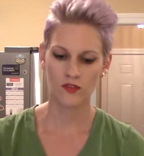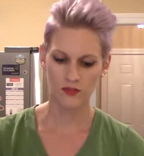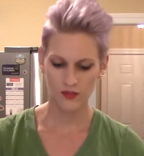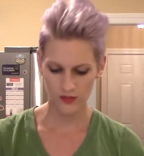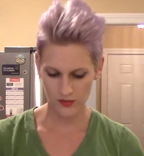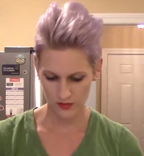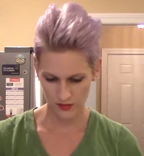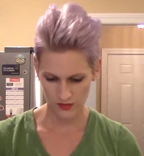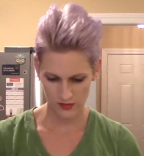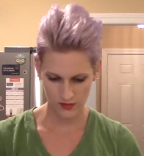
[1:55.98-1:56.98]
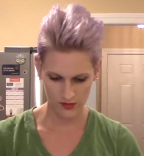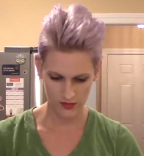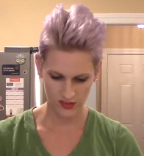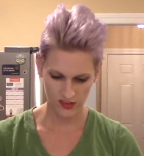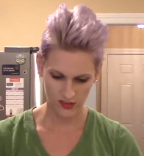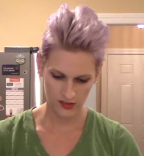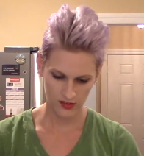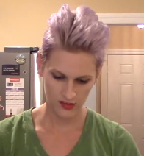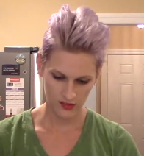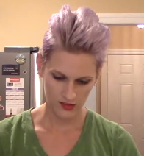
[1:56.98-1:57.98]

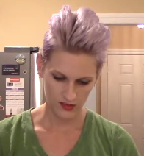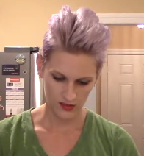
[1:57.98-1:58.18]
(no one is talking)